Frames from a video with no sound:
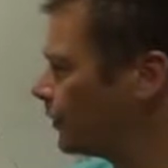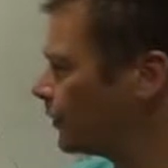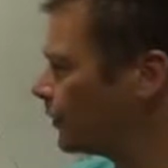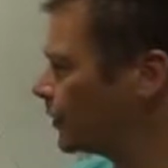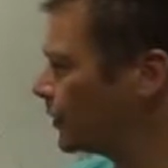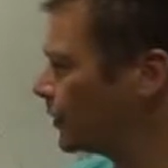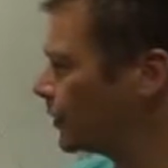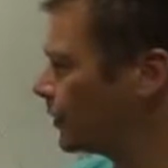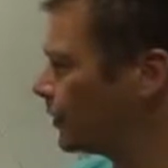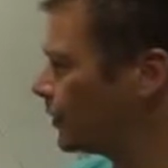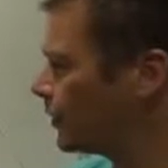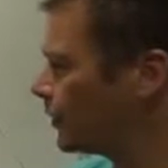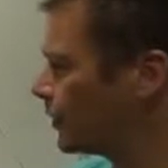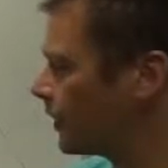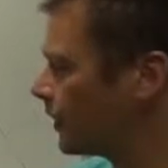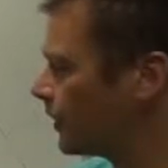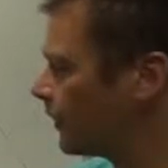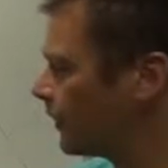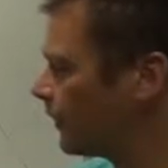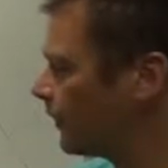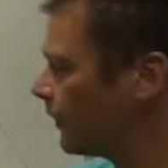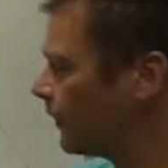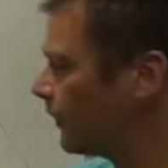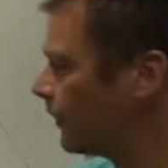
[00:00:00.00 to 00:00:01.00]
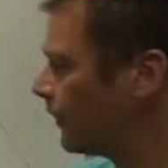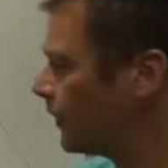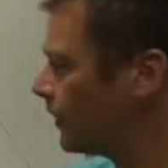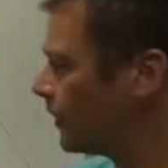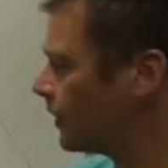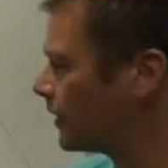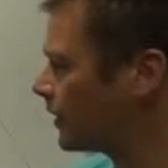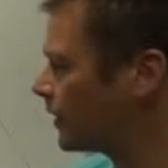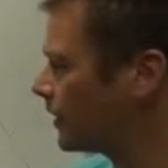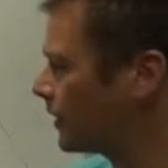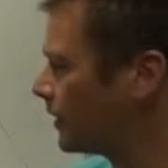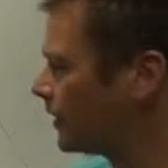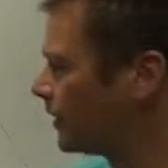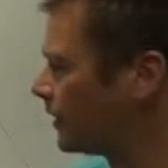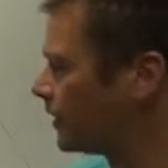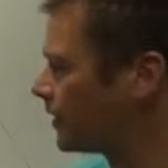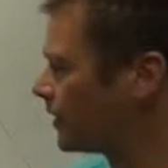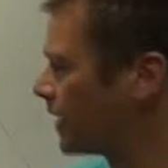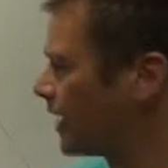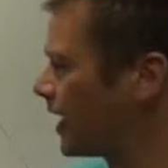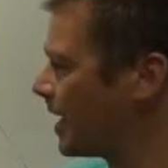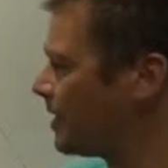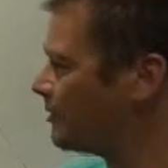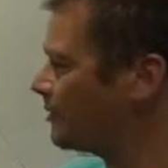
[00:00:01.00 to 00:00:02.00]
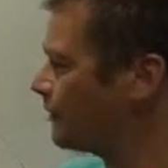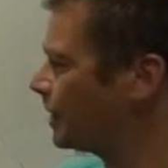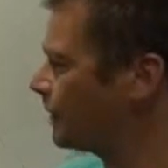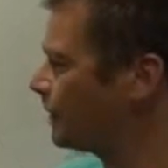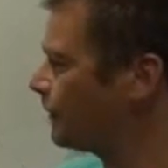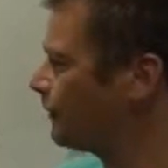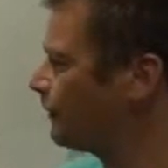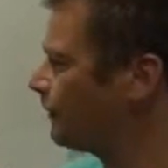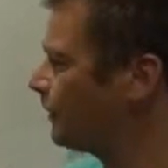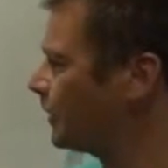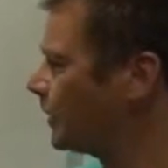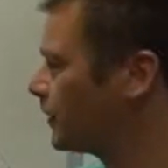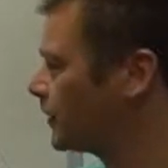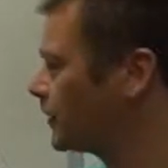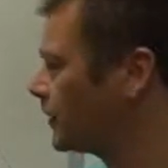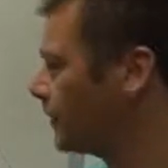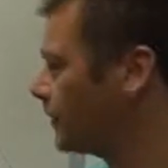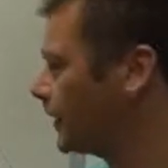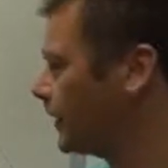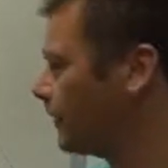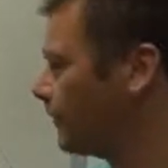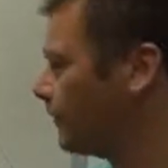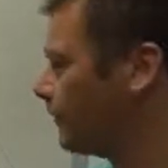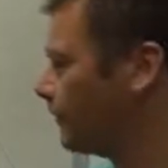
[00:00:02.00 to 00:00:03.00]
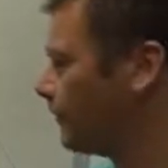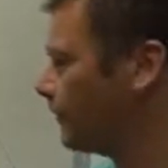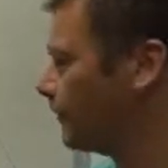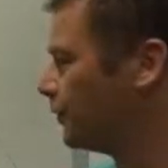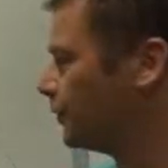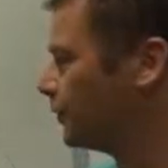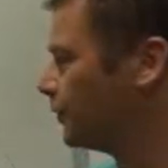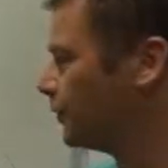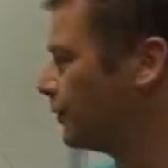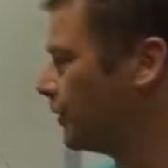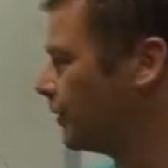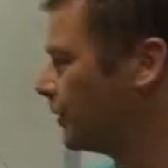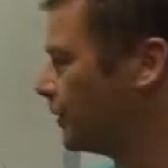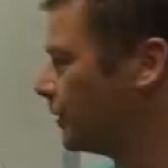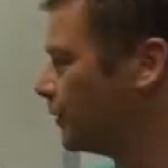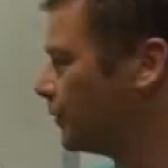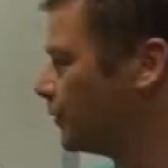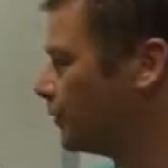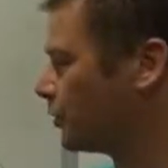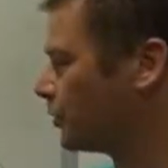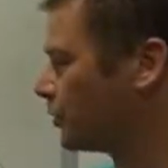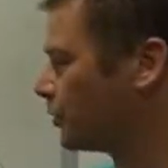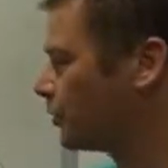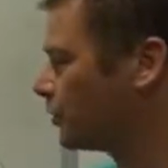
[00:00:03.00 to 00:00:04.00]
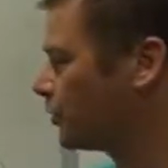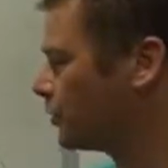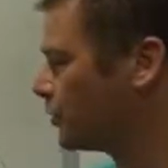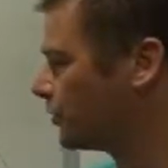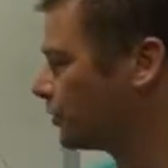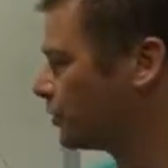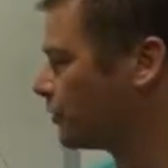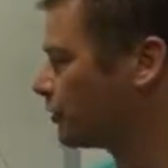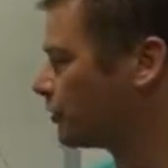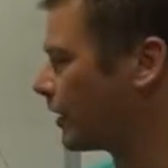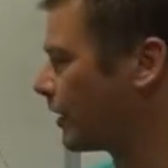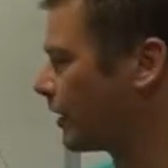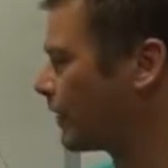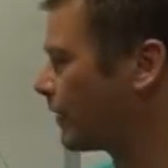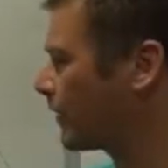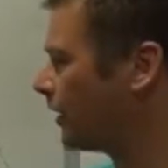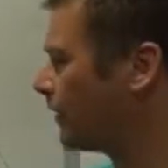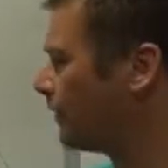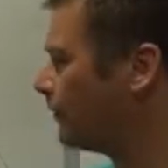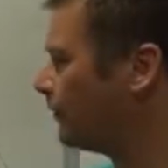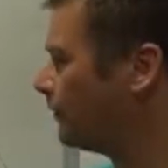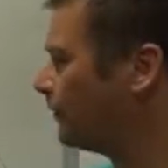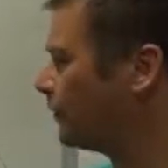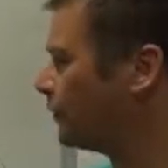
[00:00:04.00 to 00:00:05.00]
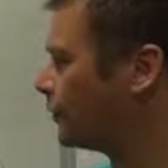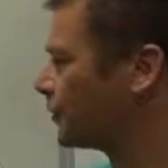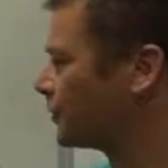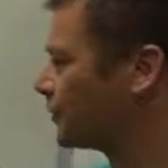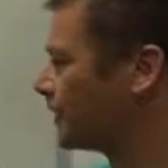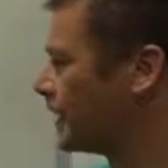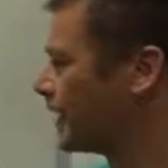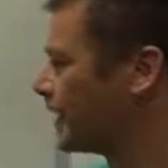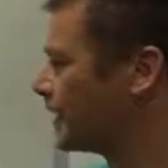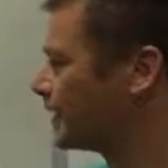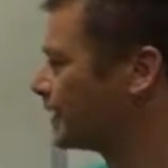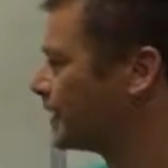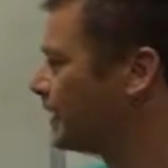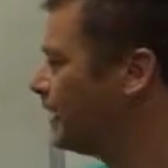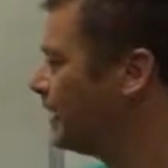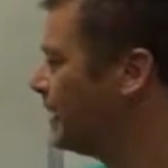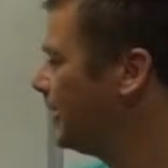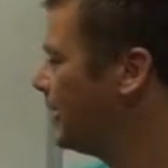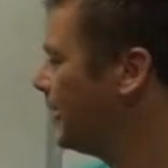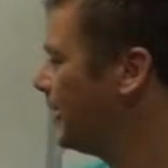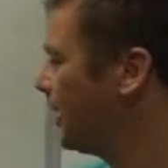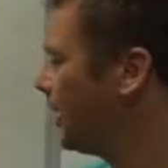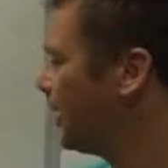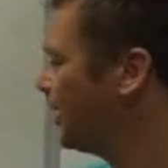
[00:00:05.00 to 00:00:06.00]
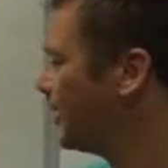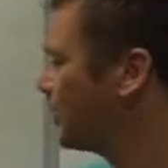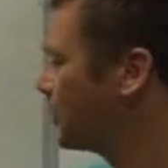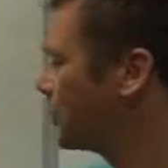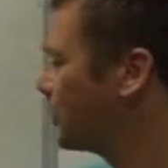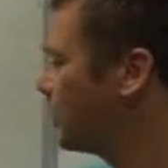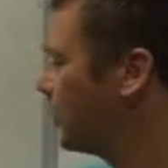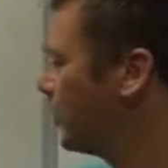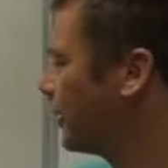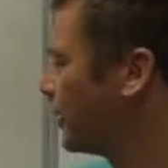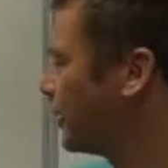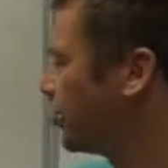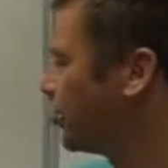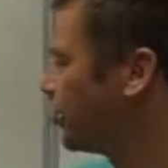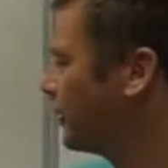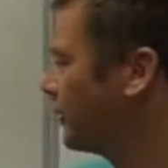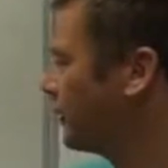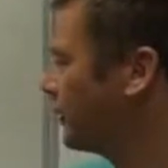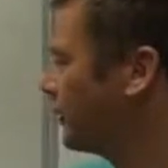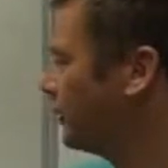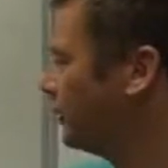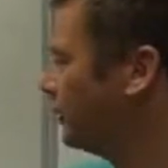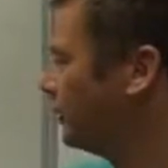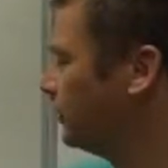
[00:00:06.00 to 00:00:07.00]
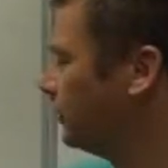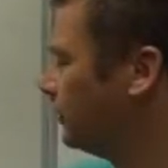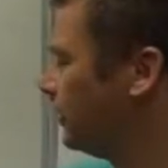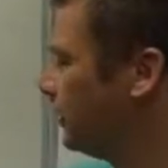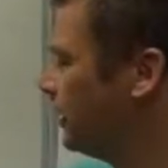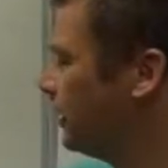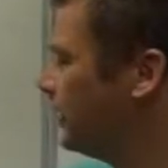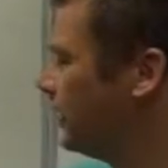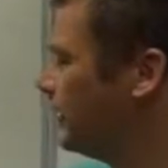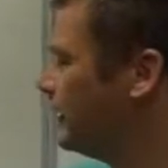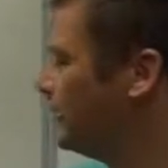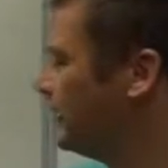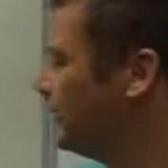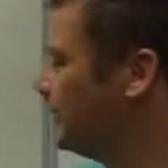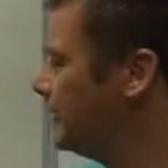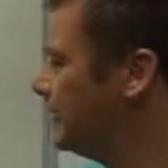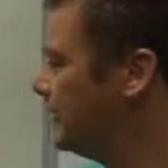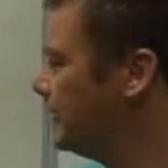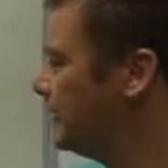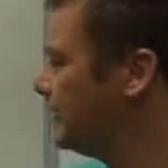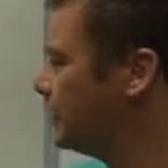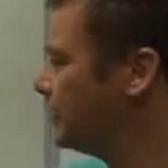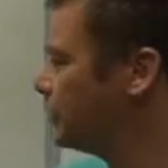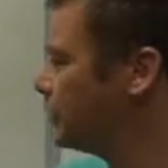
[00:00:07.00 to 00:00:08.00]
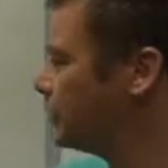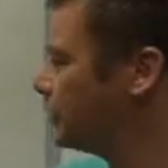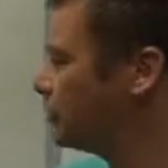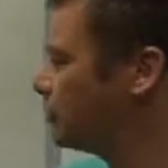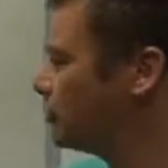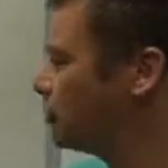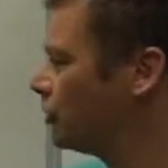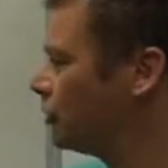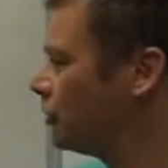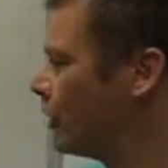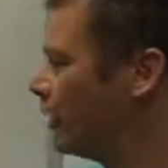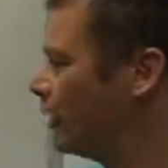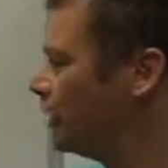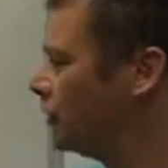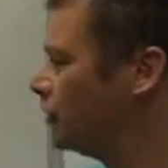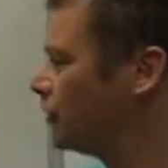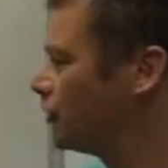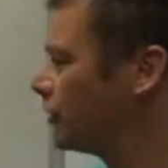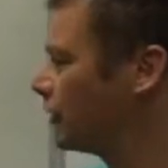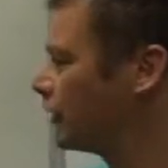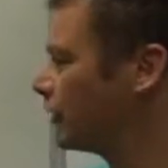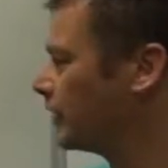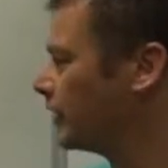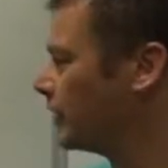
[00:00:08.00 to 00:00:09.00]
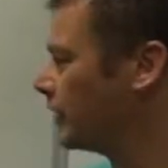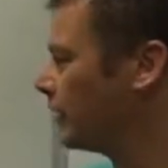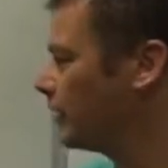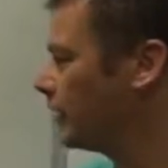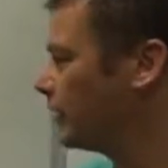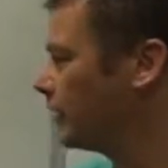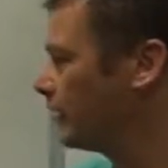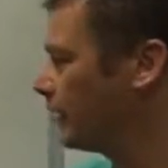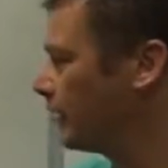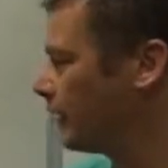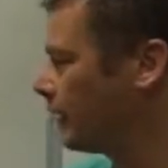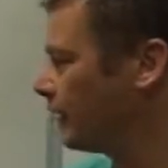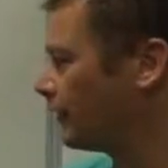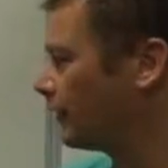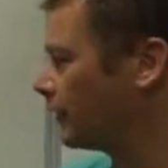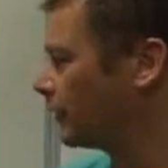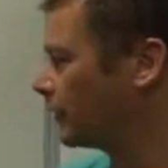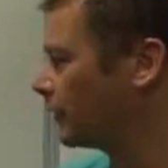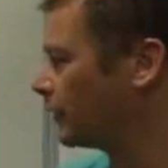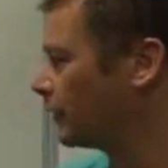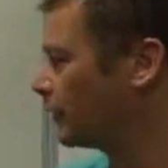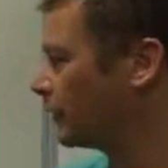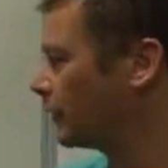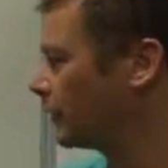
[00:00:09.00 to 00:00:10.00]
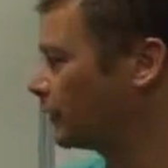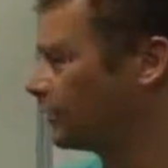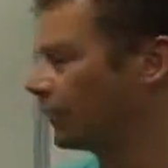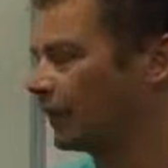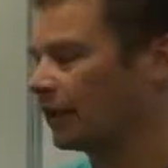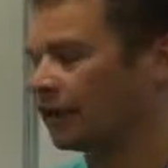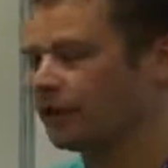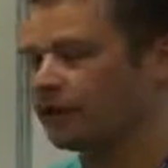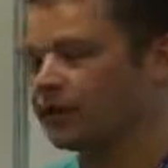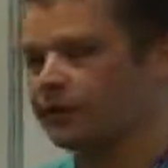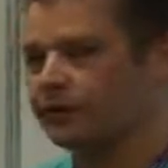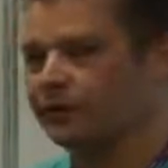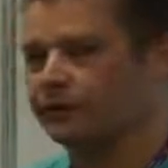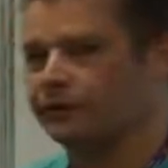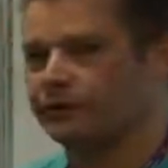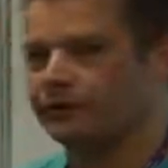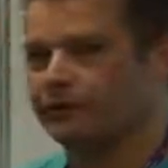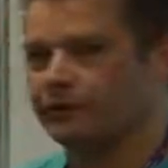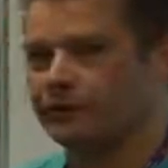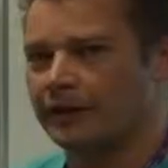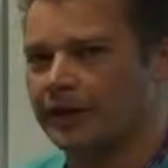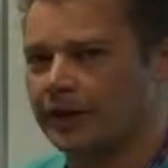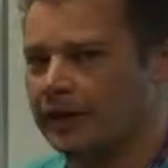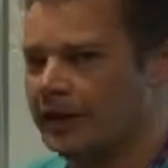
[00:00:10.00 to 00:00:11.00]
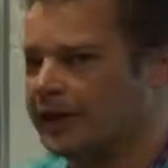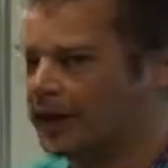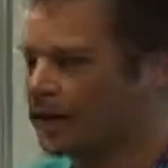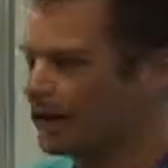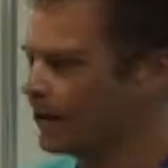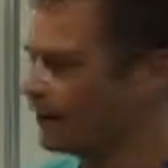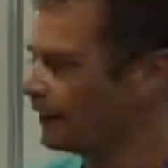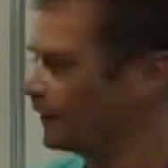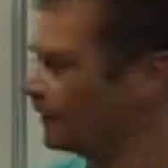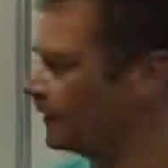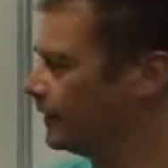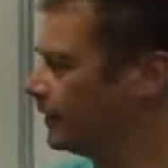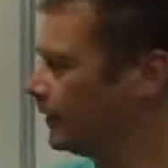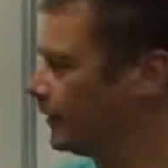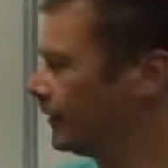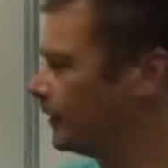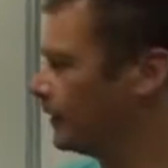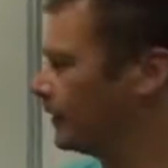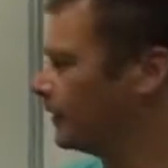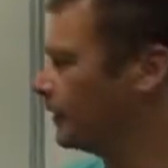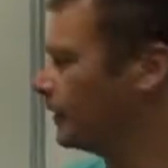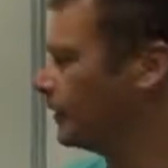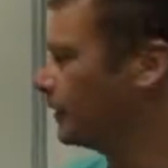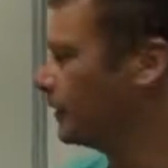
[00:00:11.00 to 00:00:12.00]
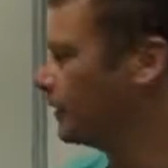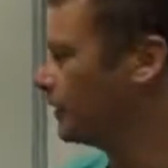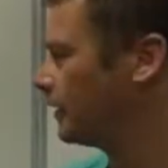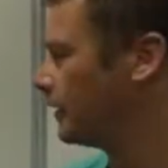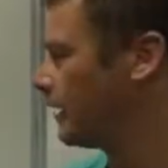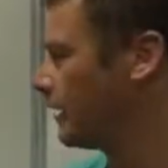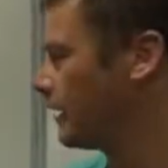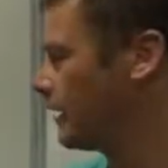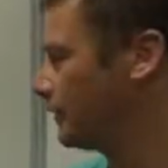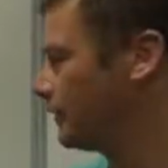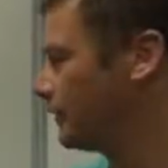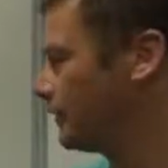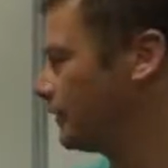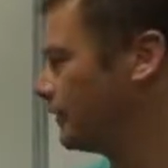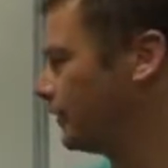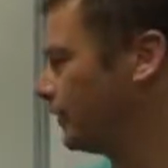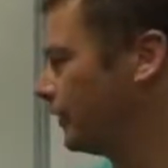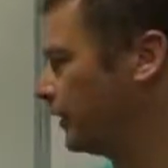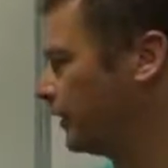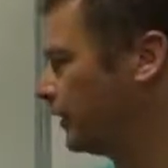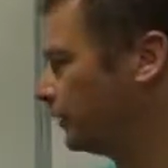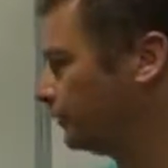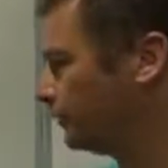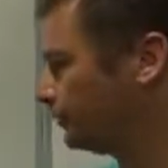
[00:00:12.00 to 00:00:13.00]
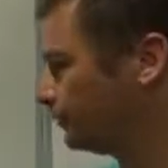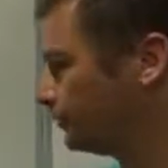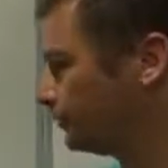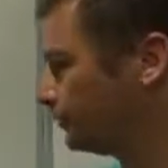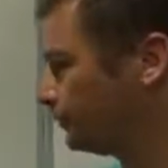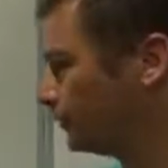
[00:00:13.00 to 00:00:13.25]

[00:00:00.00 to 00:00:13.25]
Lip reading: force, so the faster things are happening, the faster that force, the more strength that force has. And that's quite critical in changing the circulation of air in the atmosphere.